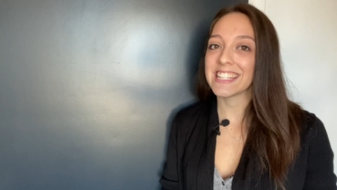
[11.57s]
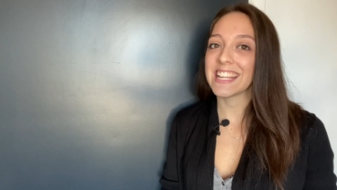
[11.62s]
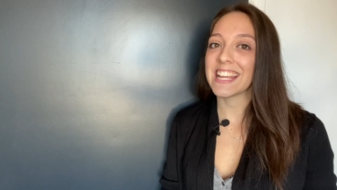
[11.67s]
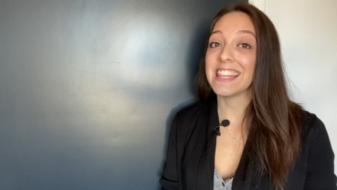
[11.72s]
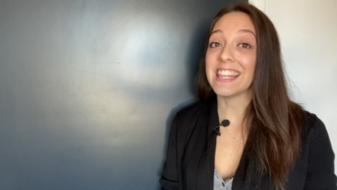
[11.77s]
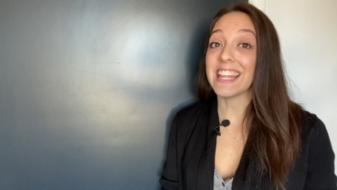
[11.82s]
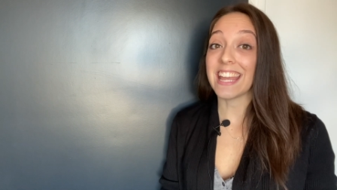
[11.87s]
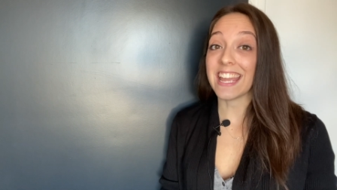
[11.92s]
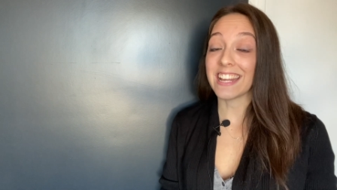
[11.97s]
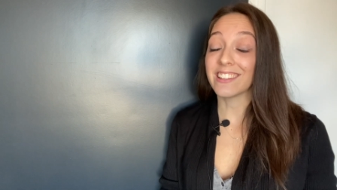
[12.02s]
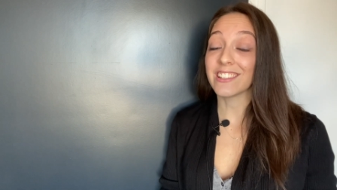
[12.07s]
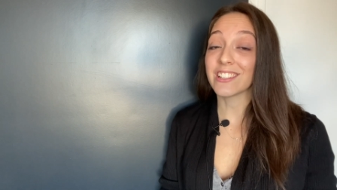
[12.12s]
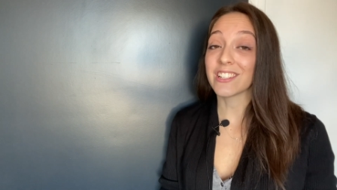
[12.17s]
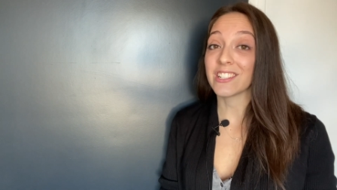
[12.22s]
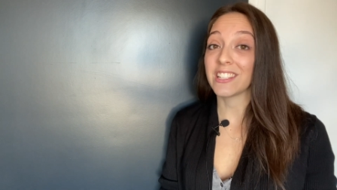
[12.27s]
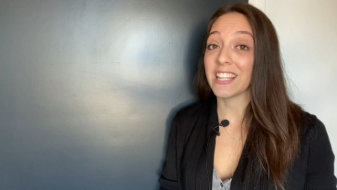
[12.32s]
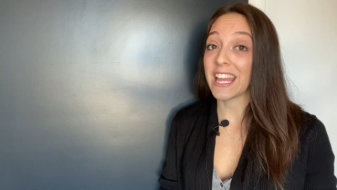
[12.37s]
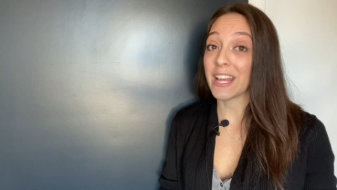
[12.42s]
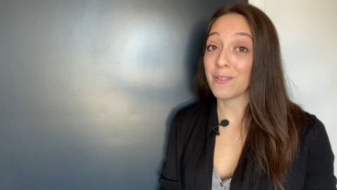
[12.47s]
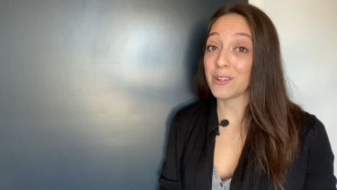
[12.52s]
in the English
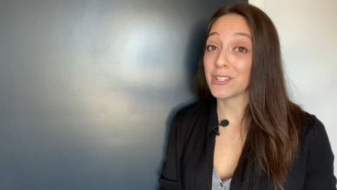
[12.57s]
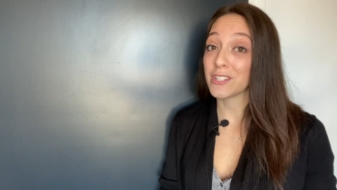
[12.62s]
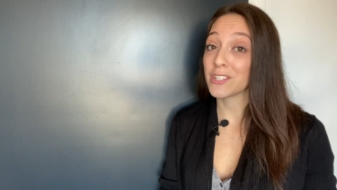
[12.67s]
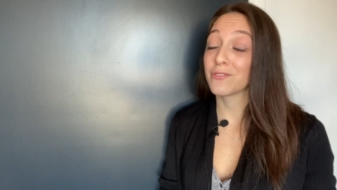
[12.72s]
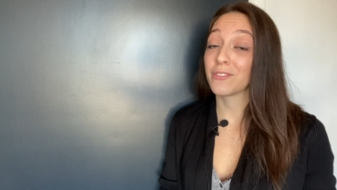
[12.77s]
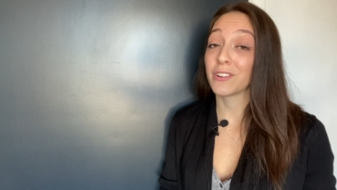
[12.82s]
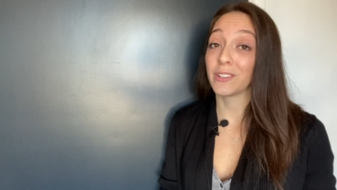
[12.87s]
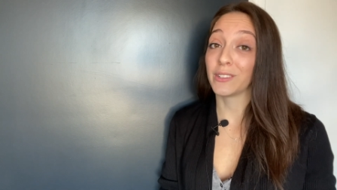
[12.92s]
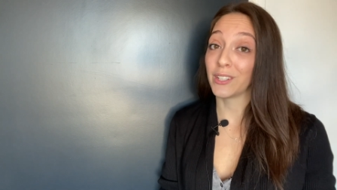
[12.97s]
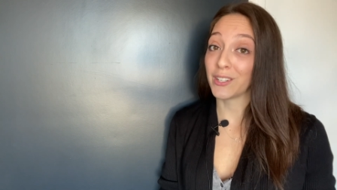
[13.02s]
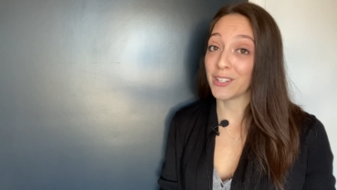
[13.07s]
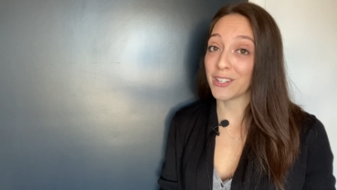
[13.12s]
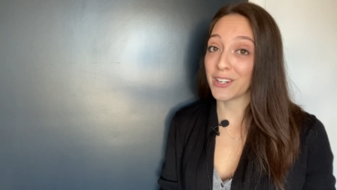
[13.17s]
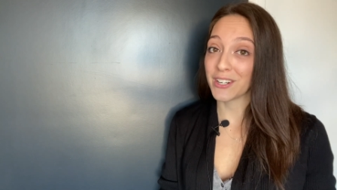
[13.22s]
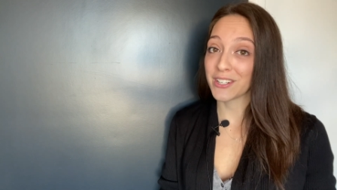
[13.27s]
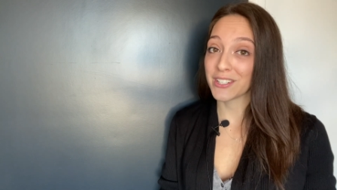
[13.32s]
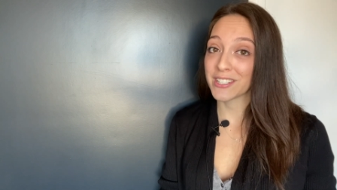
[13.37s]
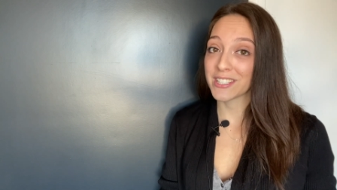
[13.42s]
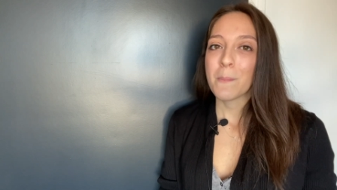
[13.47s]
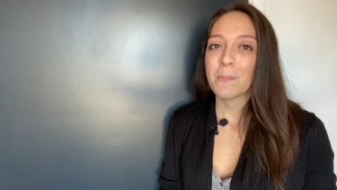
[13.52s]
language for
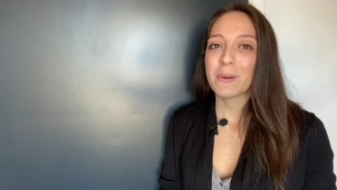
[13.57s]
learners,